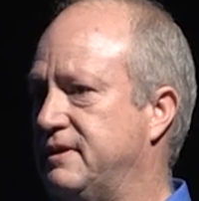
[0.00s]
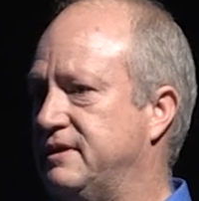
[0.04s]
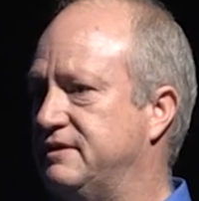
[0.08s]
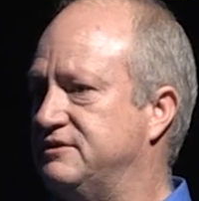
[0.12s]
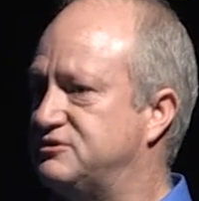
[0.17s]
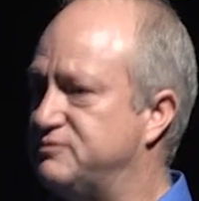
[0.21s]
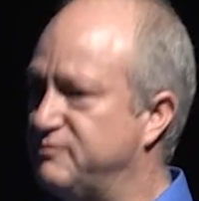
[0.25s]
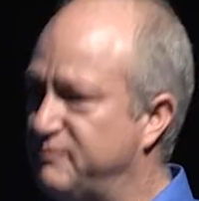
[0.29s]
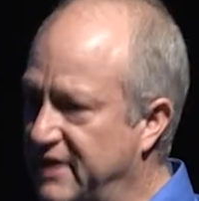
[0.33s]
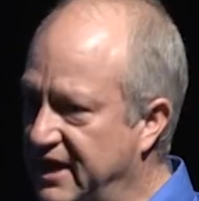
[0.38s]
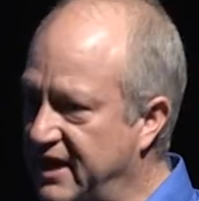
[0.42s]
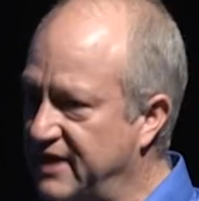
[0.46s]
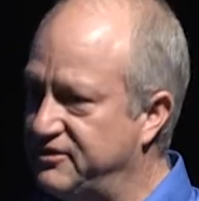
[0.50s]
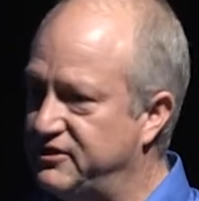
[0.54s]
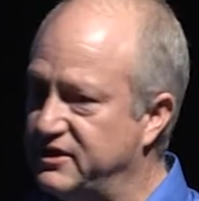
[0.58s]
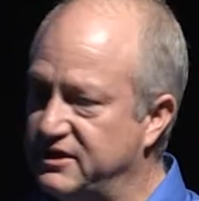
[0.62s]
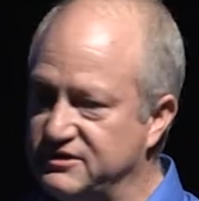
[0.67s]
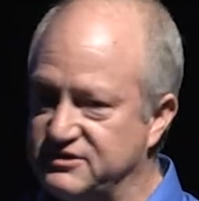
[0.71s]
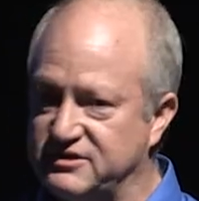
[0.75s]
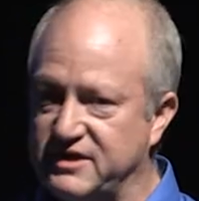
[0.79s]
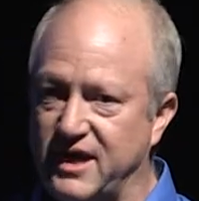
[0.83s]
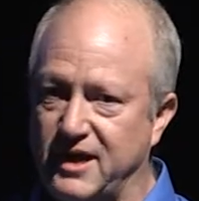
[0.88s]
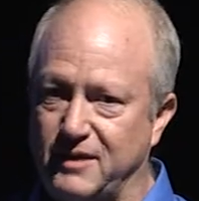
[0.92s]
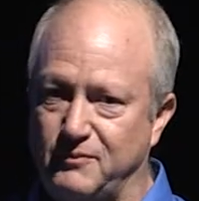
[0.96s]
And some bad
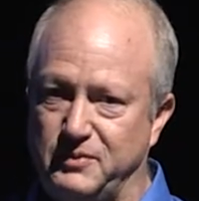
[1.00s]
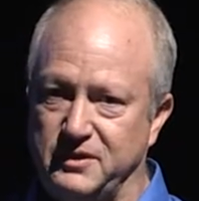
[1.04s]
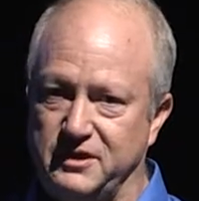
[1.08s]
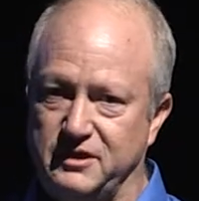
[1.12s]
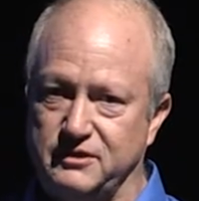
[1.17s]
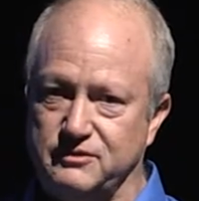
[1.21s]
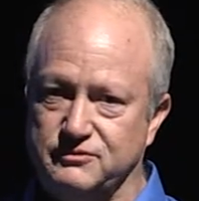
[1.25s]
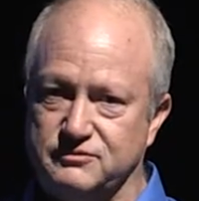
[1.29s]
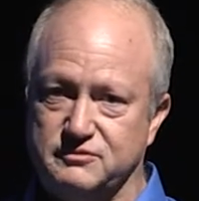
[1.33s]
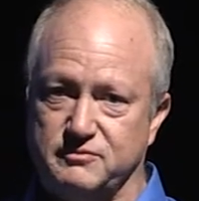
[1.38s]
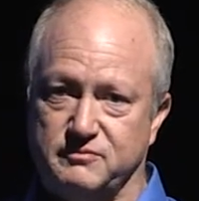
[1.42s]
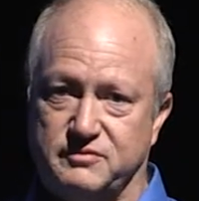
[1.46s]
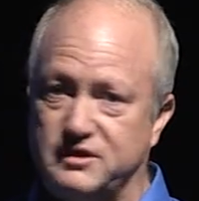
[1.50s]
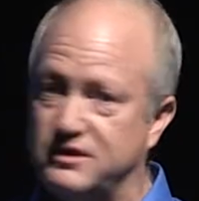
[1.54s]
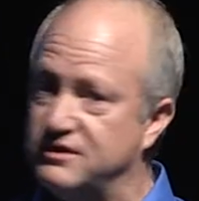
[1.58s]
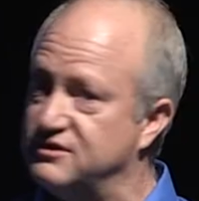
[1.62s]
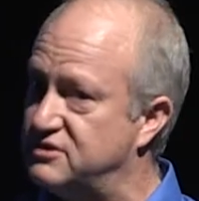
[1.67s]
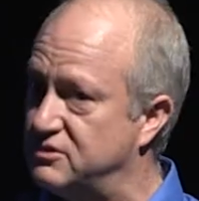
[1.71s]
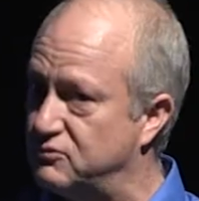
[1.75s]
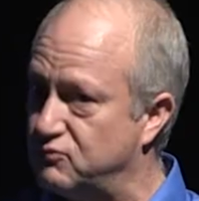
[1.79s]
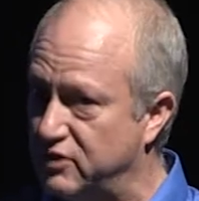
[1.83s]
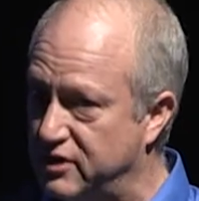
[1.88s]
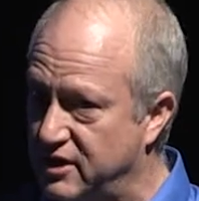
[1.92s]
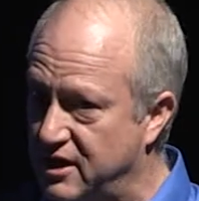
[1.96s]
things happened to you, some
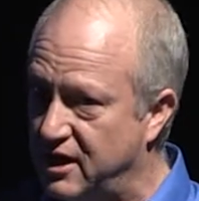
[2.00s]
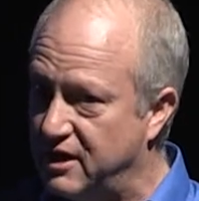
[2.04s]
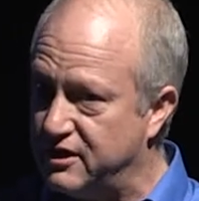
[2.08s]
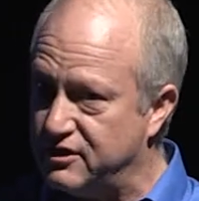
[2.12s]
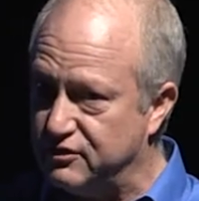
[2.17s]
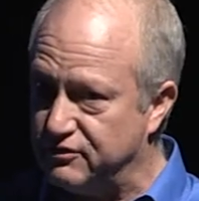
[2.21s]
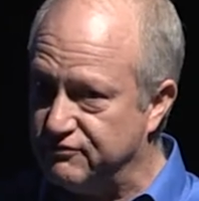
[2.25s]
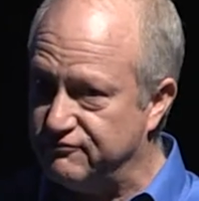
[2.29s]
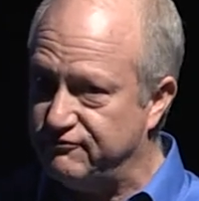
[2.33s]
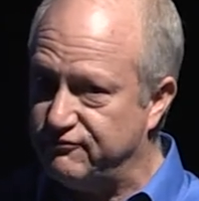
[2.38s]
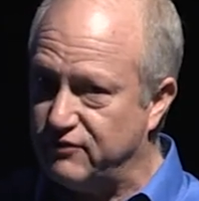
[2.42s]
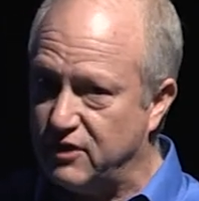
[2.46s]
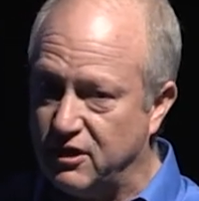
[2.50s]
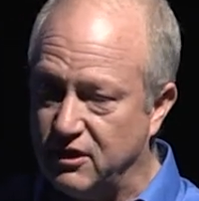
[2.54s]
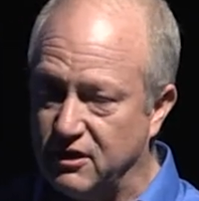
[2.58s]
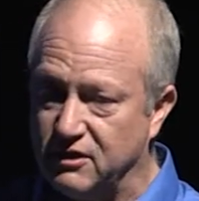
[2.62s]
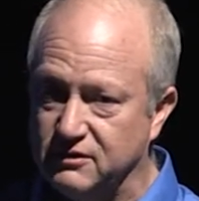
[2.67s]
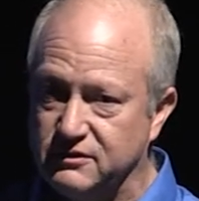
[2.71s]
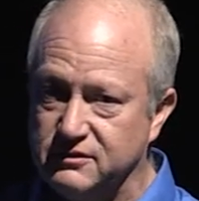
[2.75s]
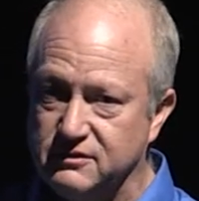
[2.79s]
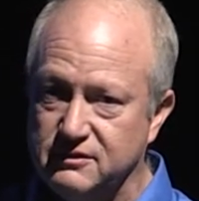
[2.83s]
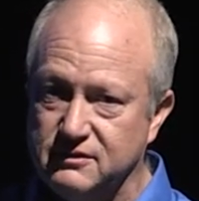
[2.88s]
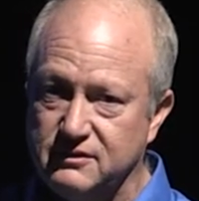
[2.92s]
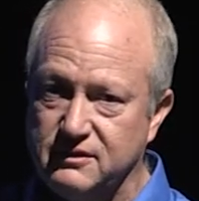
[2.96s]
things that were not your
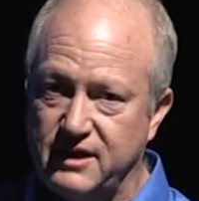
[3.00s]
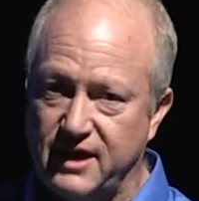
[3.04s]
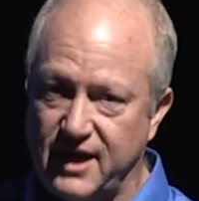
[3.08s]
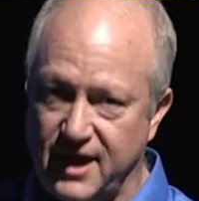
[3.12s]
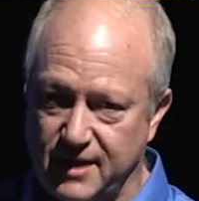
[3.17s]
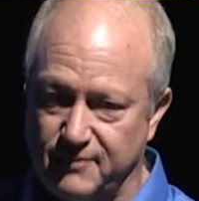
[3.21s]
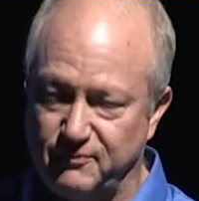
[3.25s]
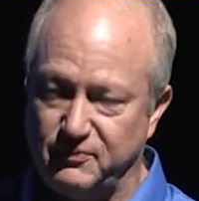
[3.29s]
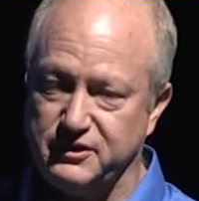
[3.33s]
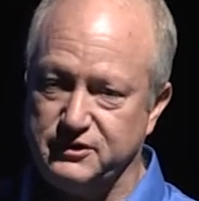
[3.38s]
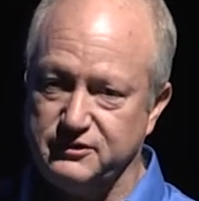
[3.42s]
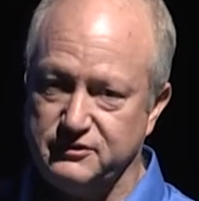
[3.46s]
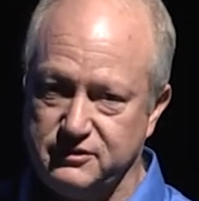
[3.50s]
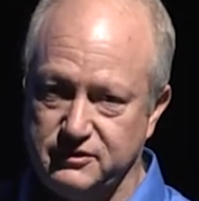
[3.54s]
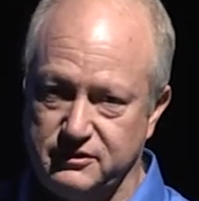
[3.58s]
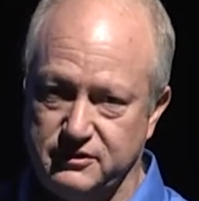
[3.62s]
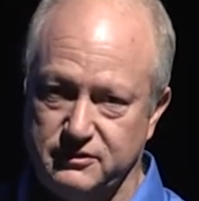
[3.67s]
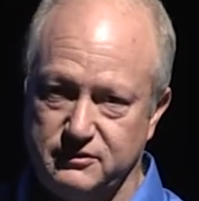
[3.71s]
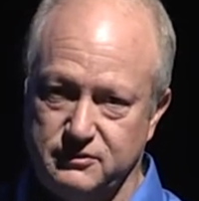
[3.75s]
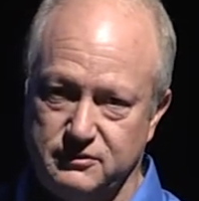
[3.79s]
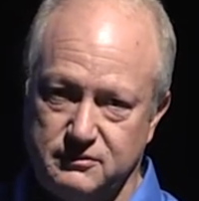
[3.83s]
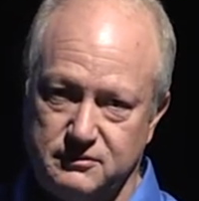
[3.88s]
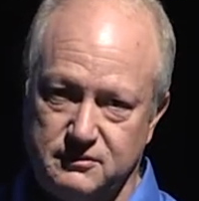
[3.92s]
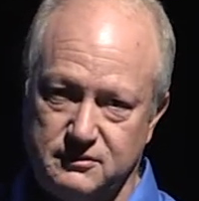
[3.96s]
fault happened to
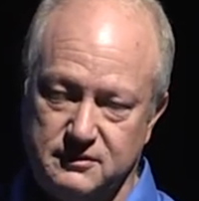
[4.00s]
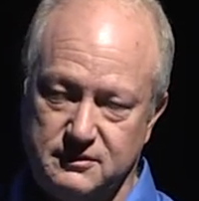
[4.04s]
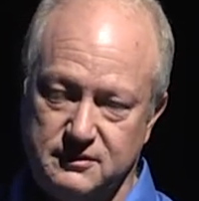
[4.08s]
you.